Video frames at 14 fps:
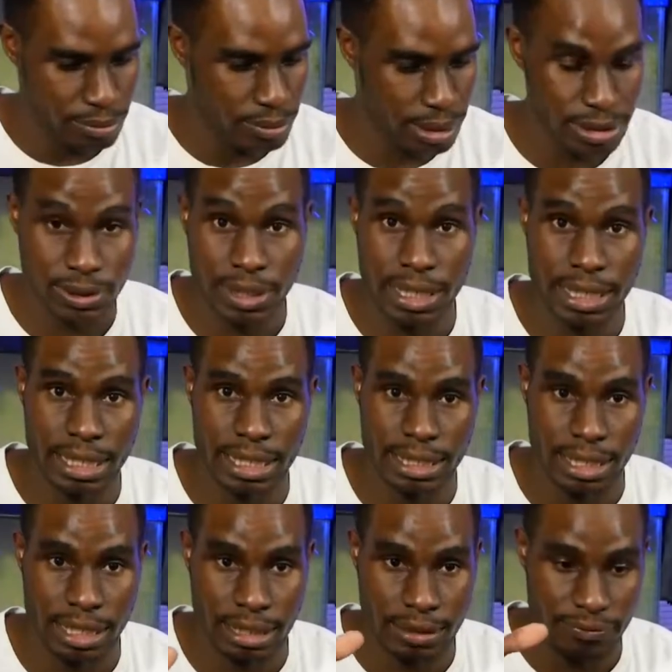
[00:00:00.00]
Let's go ahead
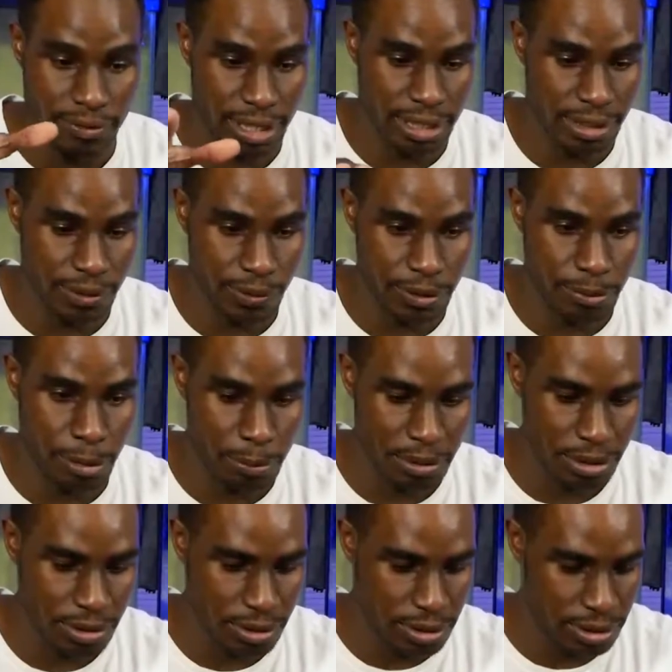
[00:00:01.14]
and divide the aquarium up
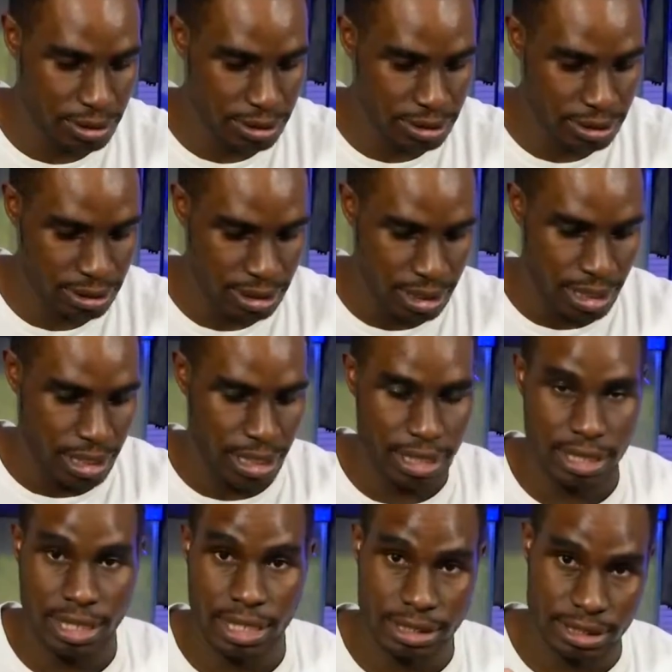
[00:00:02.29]
into thirds
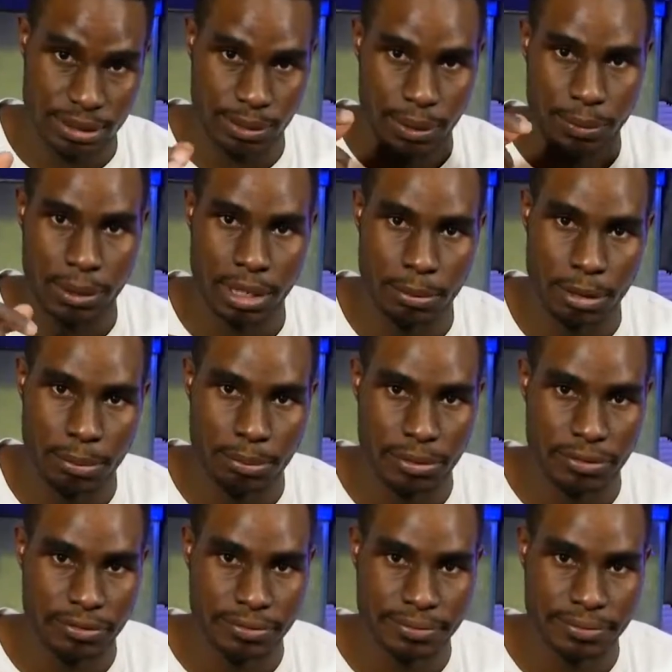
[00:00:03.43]
and then see what we come up with.